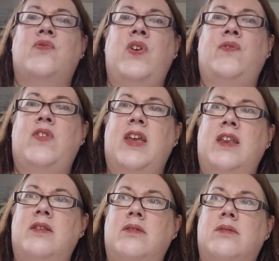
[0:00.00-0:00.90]

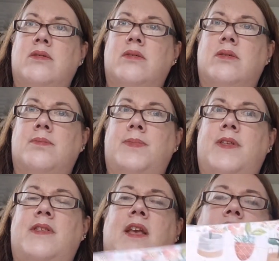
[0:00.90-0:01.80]
15%,
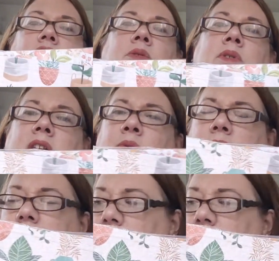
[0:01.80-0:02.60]
I want to say it's